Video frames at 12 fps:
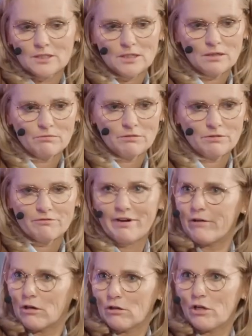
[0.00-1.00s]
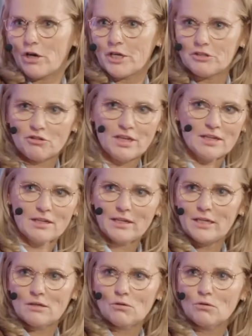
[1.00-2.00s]
And we were very unlucky to get a
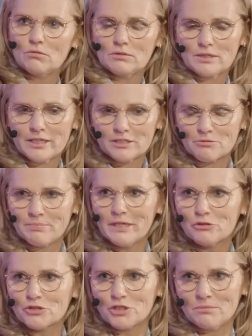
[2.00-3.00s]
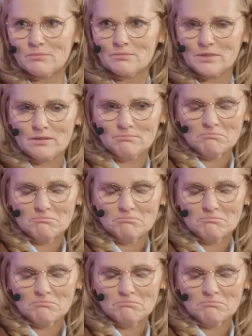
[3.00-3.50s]
late goal against Belgium.